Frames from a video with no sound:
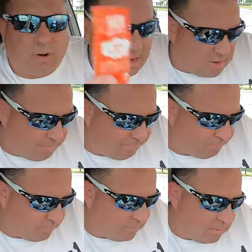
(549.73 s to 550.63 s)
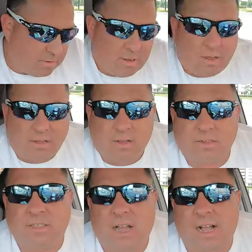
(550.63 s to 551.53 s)
a
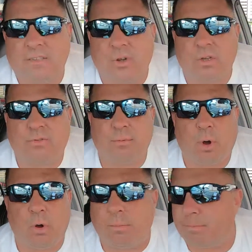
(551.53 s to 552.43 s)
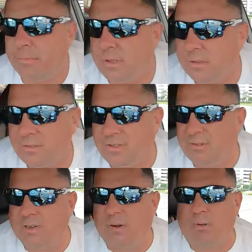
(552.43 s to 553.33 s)
hot sauce from home. You don't
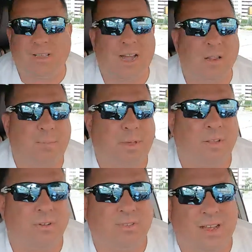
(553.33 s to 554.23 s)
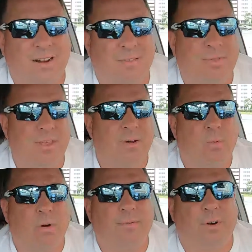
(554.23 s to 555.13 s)
need to go with the jalapenos. I don't think it
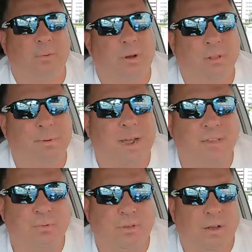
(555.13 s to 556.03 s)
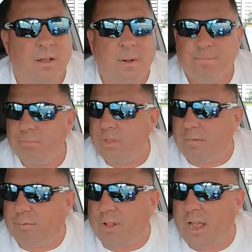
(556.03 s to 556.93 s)
worked very well, to be honest with you. The
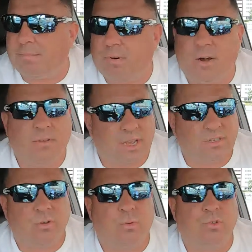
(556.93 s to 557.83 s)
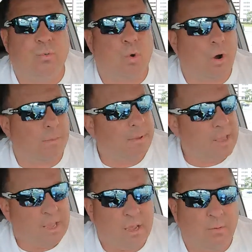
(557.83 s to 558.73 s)
flatbread, yes, it was warm.
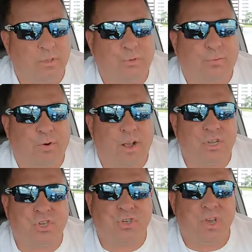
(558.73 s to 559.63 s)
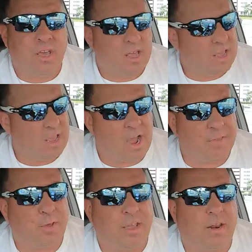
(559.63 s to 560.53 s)
It was fresh. I
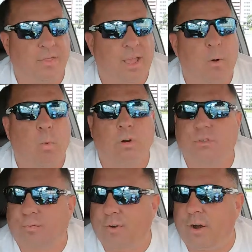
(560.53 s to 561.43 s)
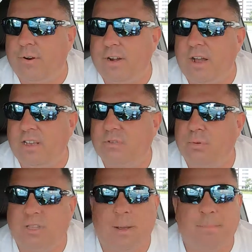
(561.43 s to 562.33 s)
think that works very nice
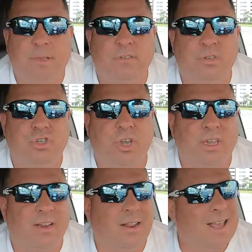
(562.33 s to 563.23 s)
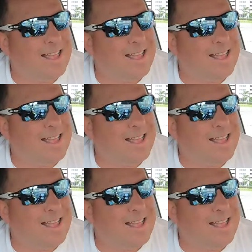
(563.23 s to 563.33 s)
with that piece of chicken.